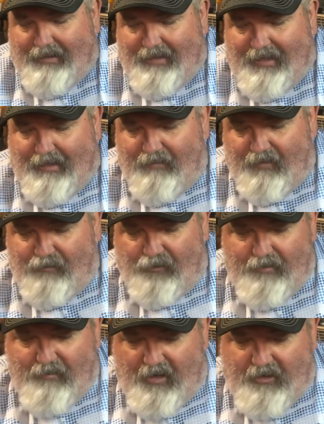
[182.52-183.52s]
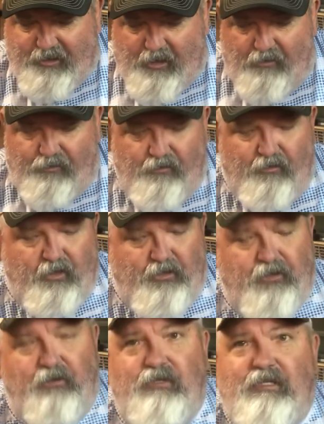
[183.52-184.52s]
I did it, but pretty much go through the
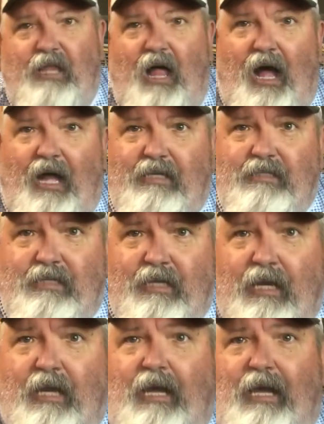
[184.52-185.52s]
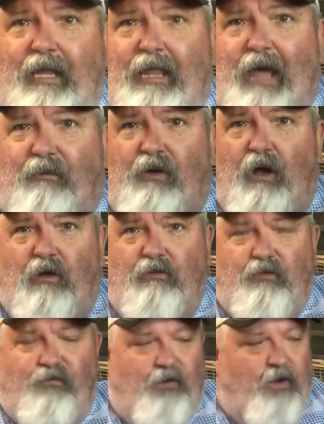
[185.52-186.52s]
two slots and that will
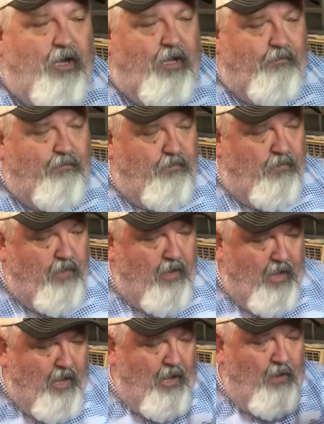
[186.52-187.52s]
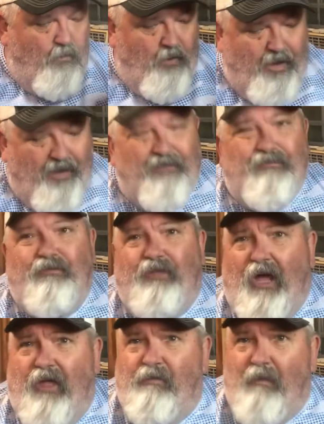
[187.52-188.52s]
hold the front. Well,
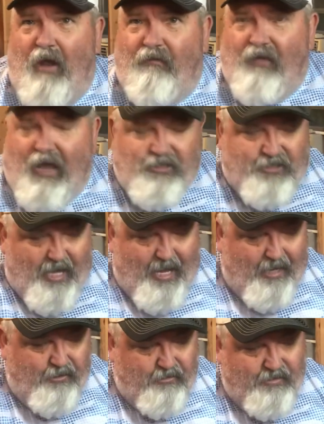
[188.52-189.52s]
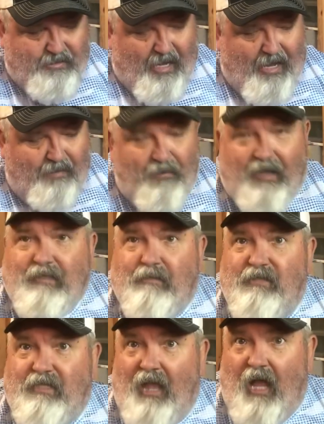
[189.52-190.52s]
the other modification I had to do is I had to make
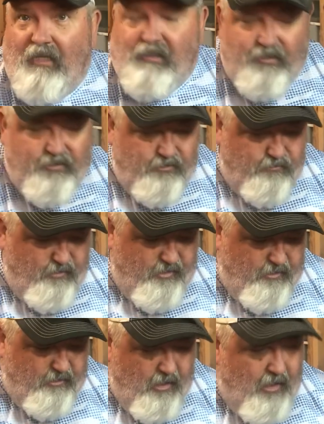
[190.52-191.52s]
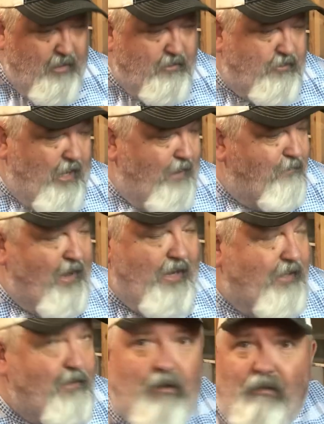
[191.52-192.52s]
some slots here in the rear. So I
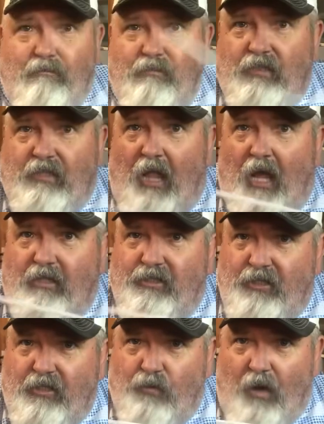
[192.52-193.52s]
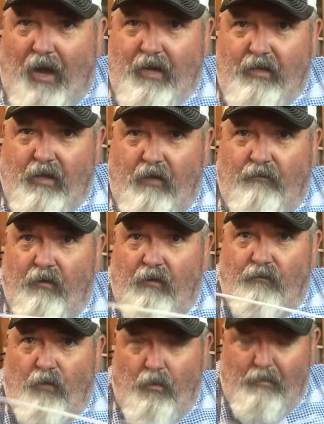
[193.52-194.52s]
made slots just wide enough
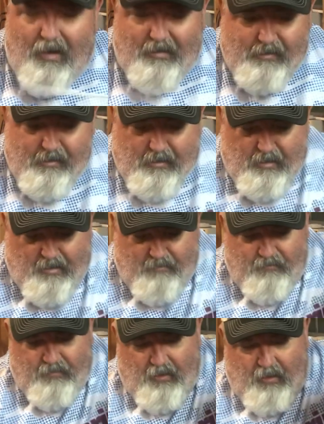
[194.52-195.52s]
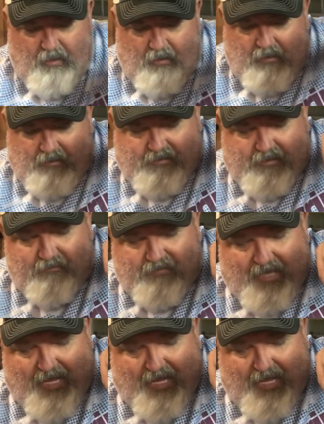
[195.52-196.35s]
for my zip